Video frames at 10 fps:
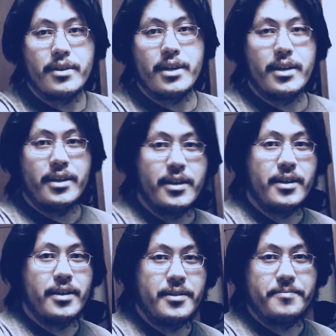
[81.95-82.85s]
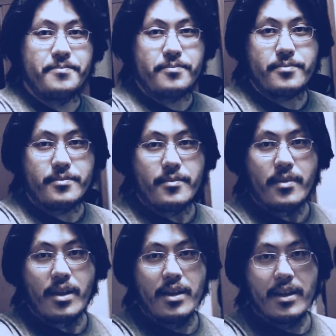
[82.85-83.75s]
a
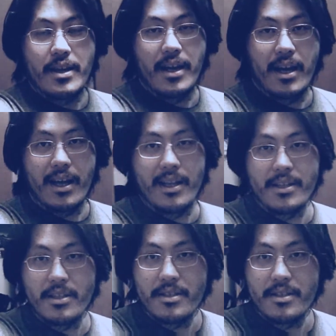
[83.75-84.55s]
uh,